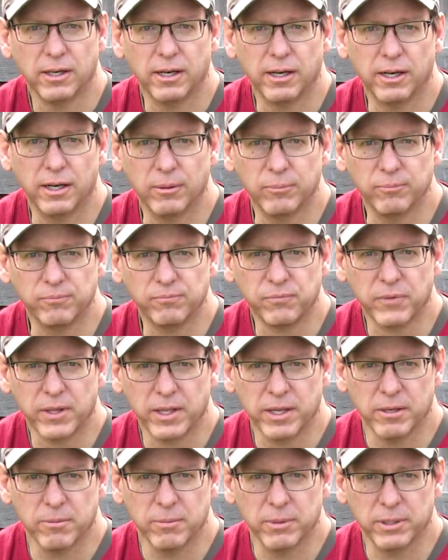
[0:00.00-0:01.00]

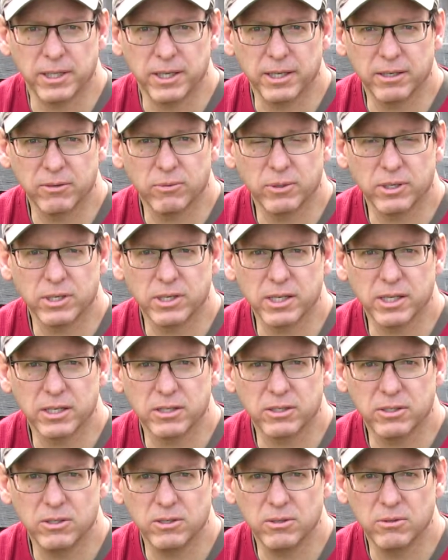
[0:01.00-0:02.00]
But then when you
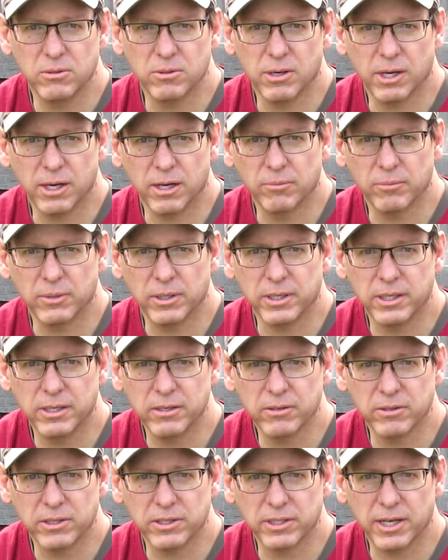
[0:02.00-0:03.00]
get to
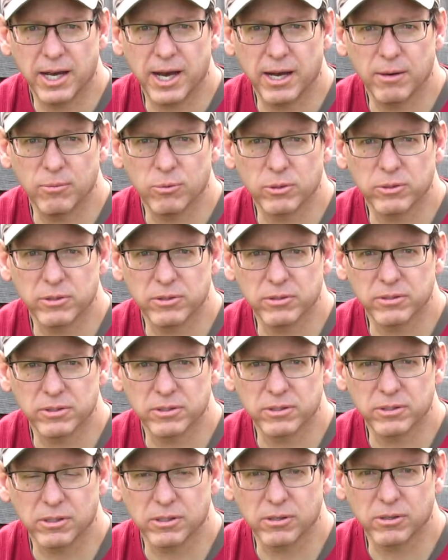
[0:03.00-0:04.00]
near the top, where there's
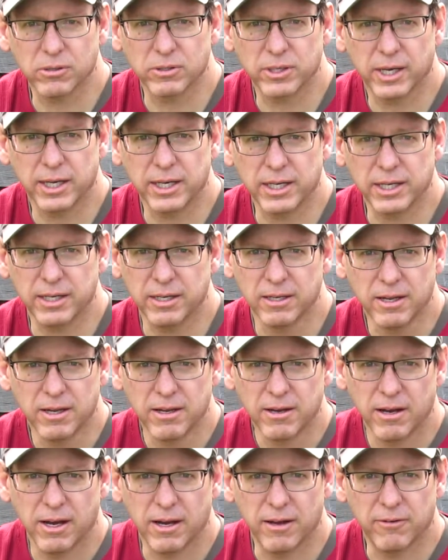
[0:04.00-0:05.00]
this little tiny
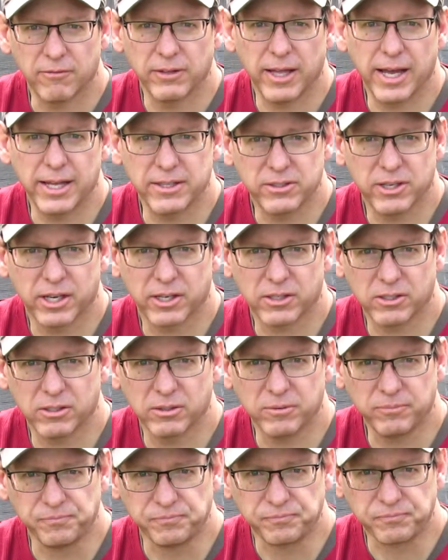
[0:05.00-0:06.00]
flat
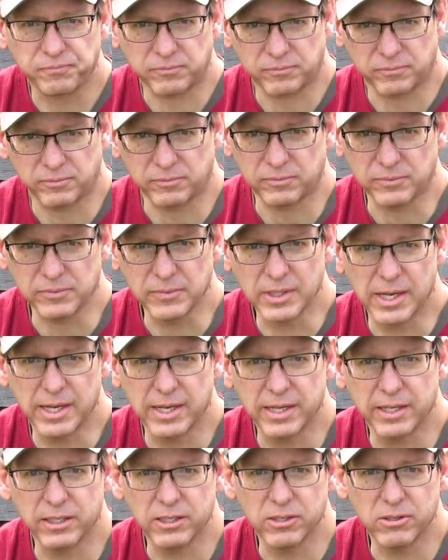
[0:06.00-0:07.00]
section,
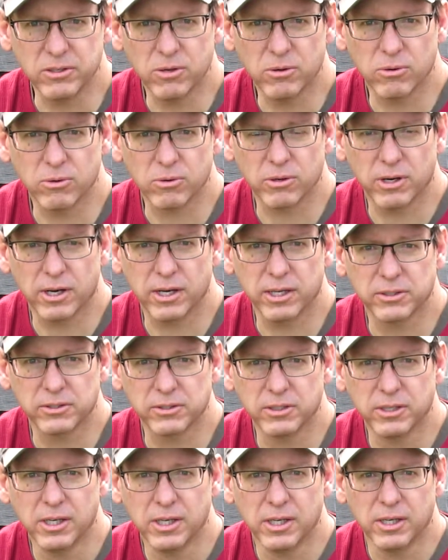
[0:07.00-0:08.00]
and you go across
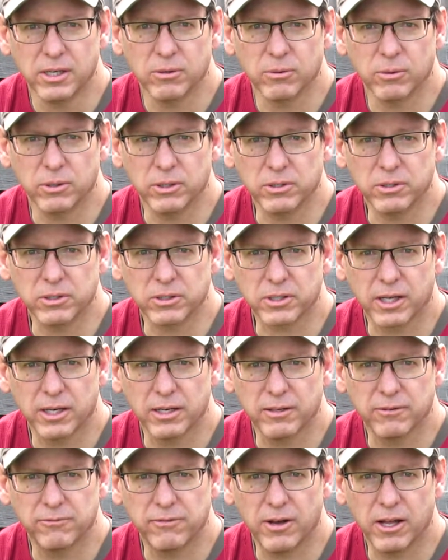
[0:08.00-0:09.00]
where you just kind
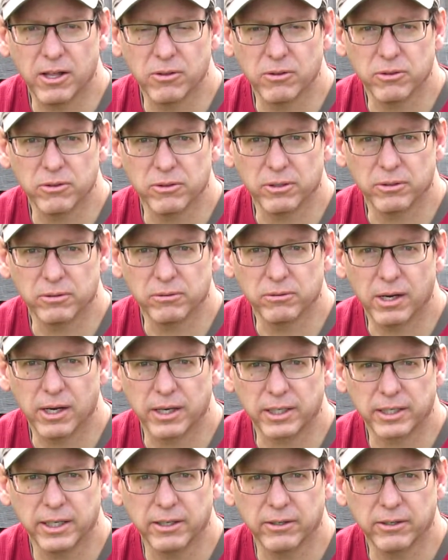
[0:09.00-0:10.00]
of follow the rock
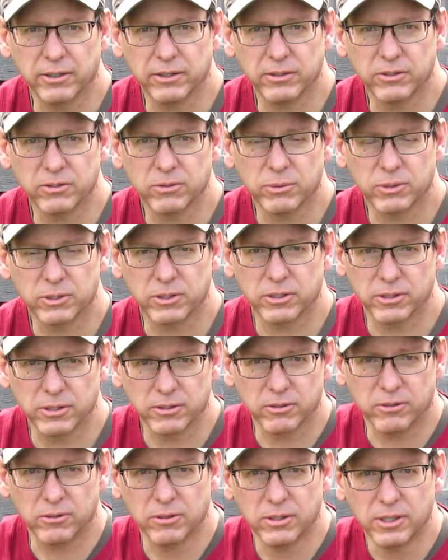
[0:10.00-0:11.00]
cairns, which are
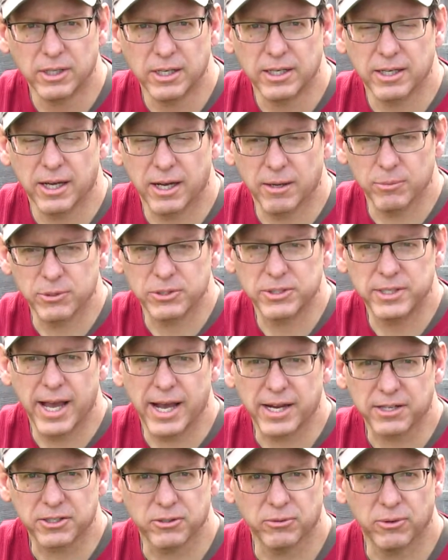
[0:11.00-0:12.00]
little
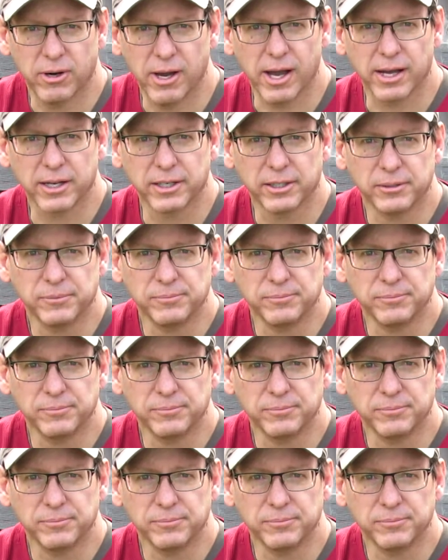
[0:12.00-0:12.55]
stacks of rock.